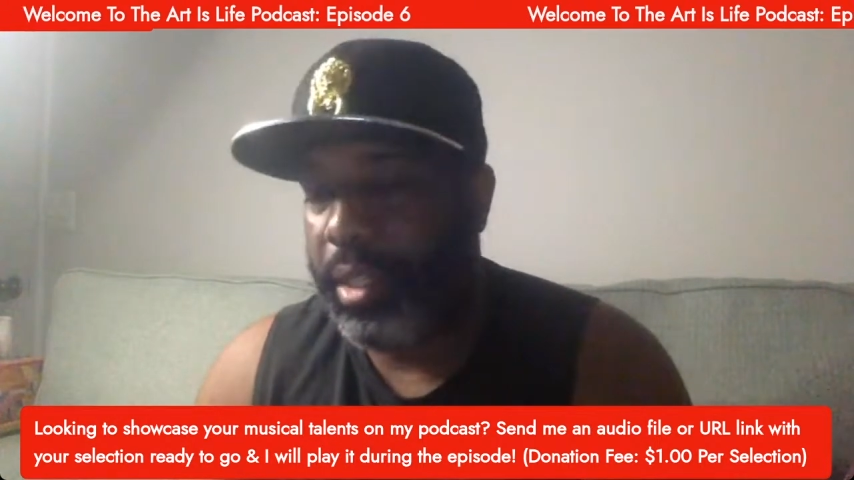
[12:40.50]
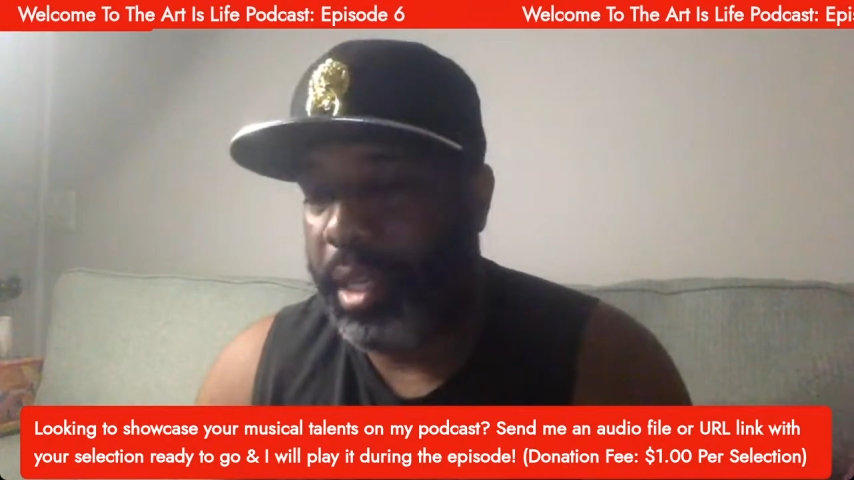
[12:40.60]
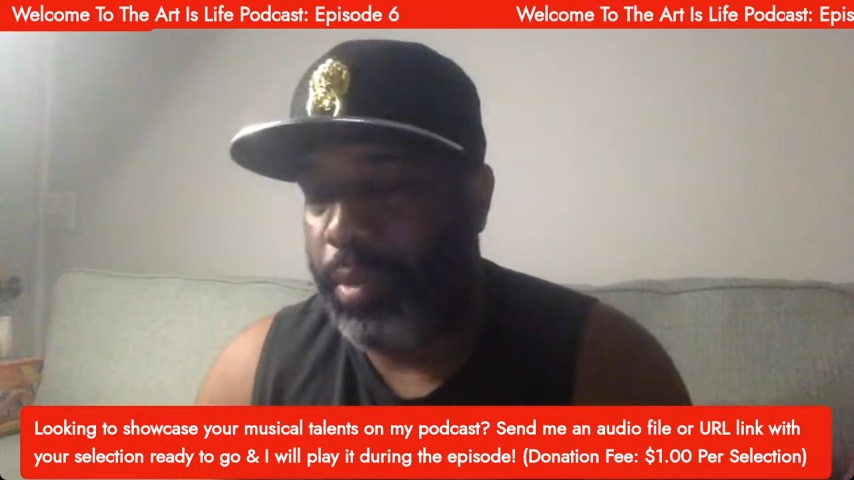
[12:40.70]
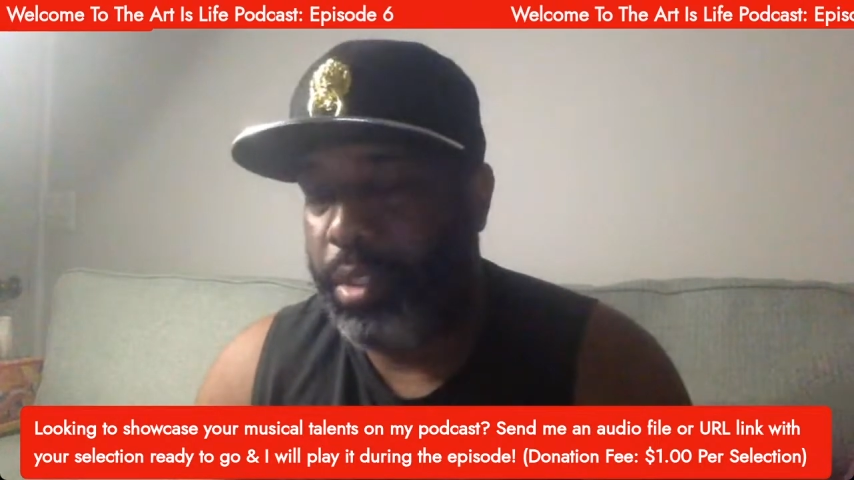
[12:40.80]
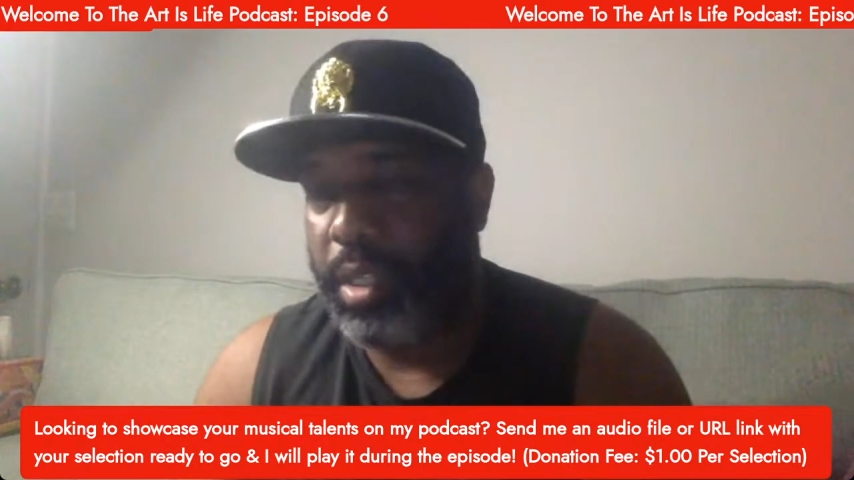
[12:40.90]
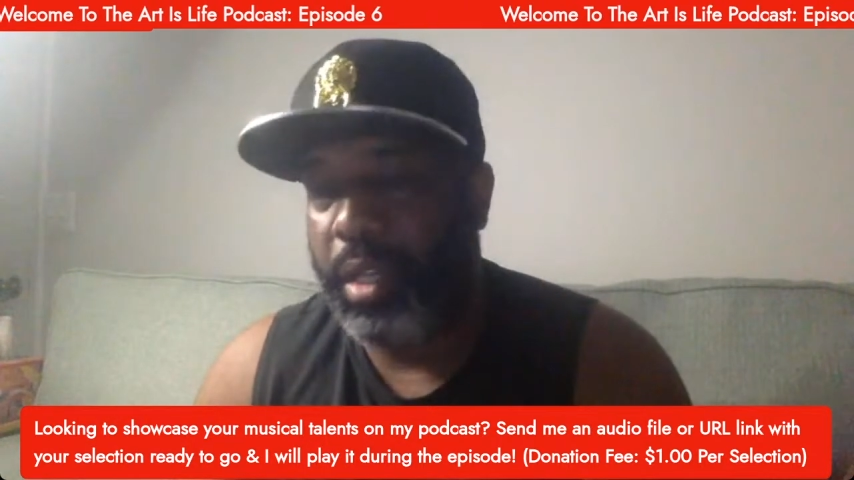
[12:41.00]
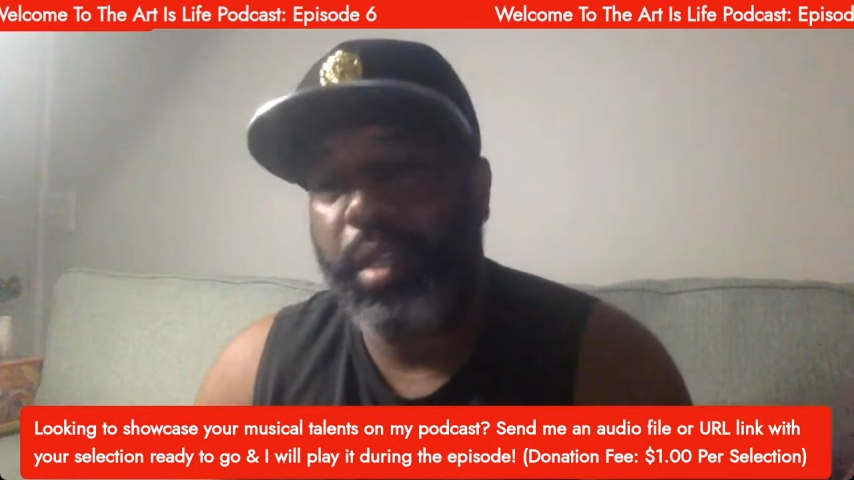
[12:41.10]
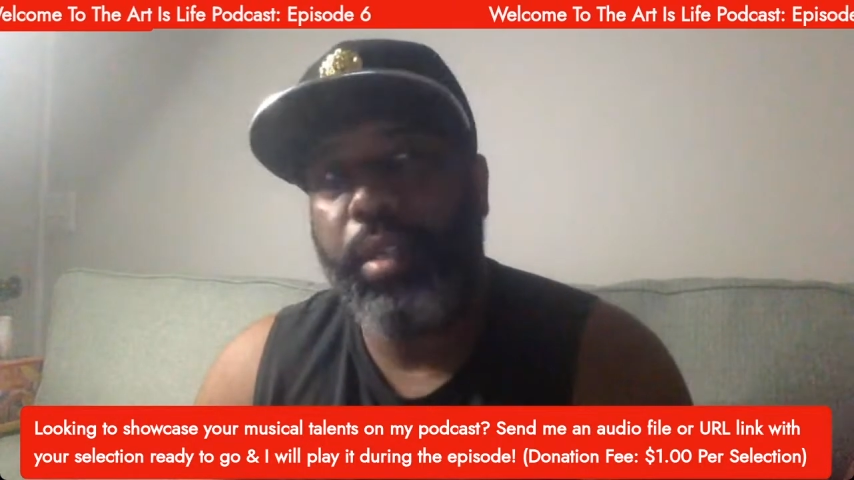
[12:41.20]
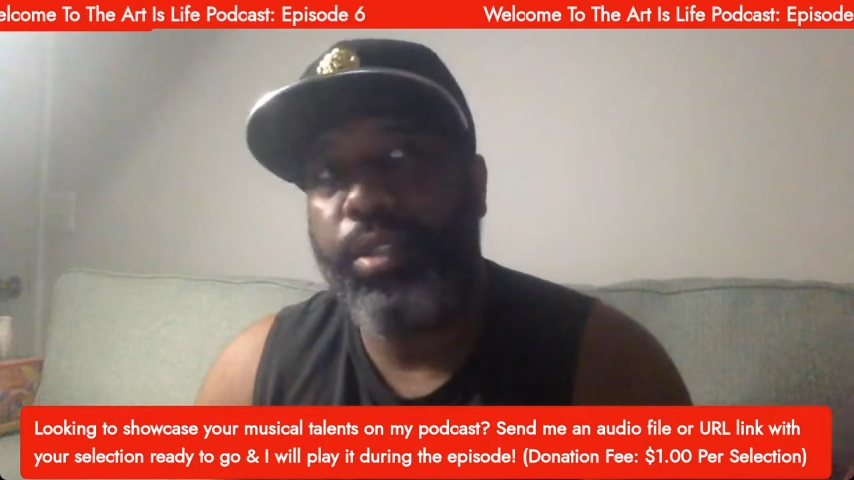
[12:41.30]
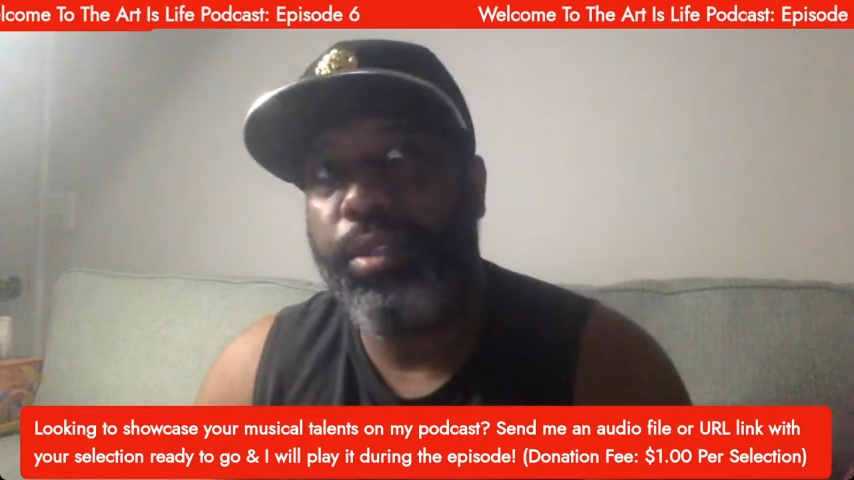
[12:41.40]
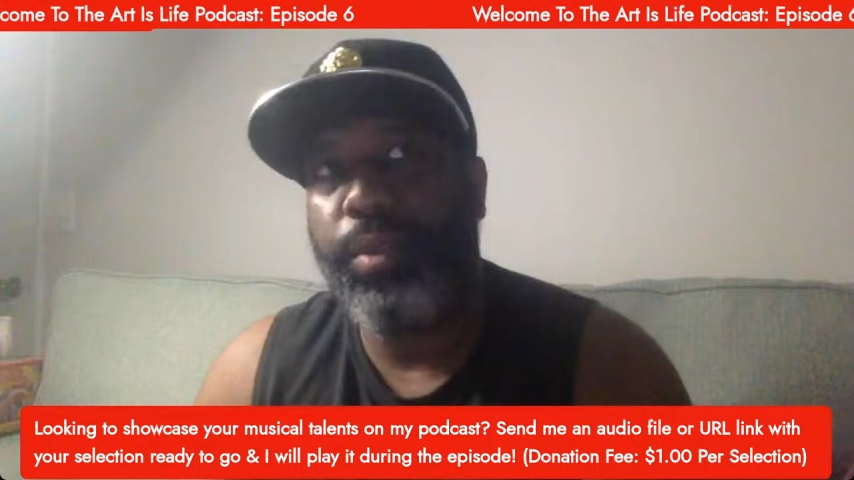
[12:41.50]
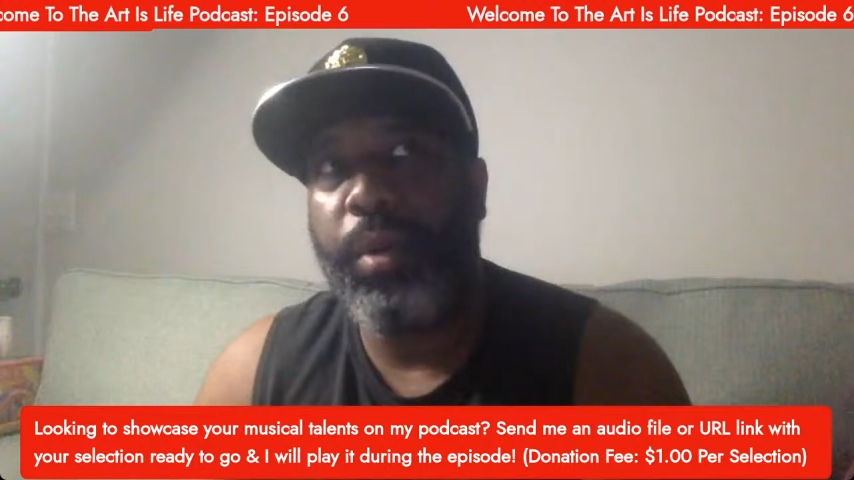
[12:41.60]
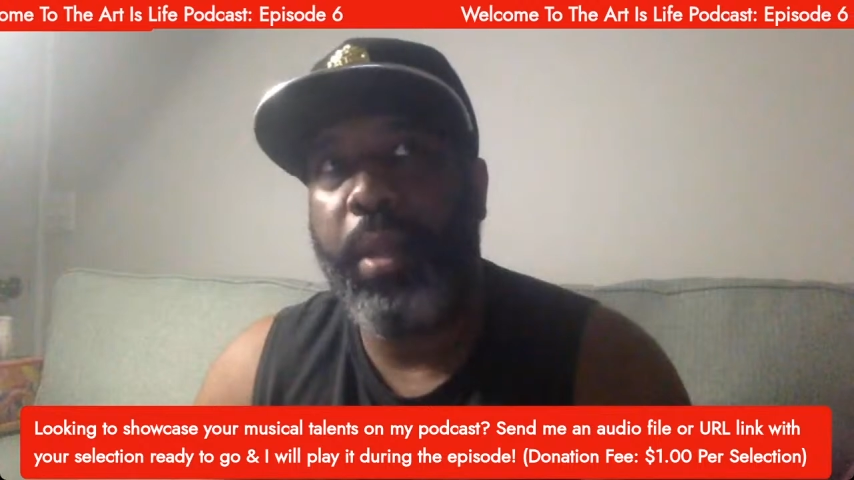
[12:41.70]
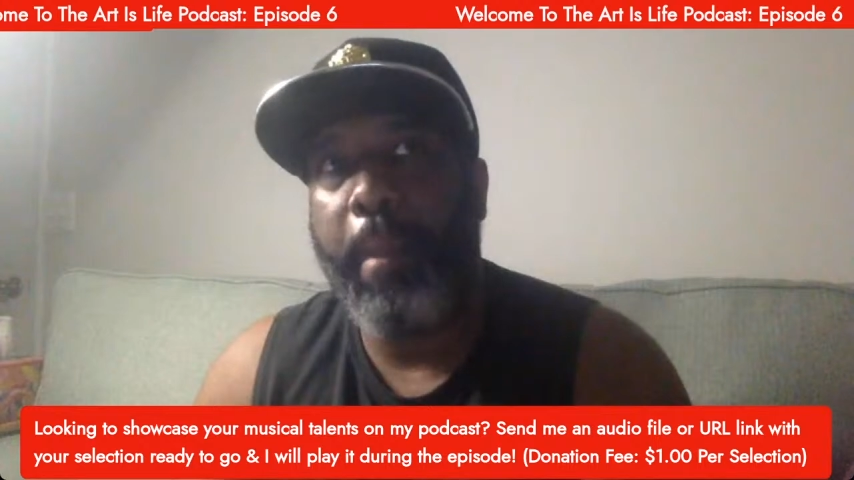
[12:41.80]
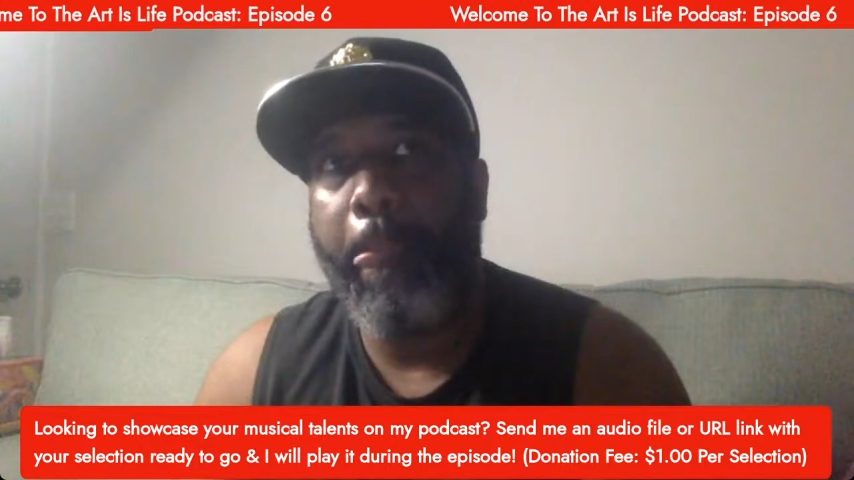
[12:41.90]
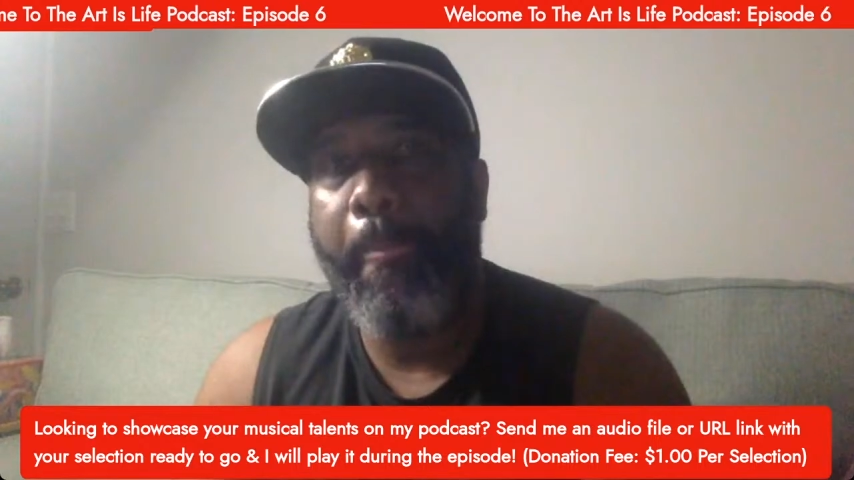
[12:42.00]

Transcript: I was like, you know what?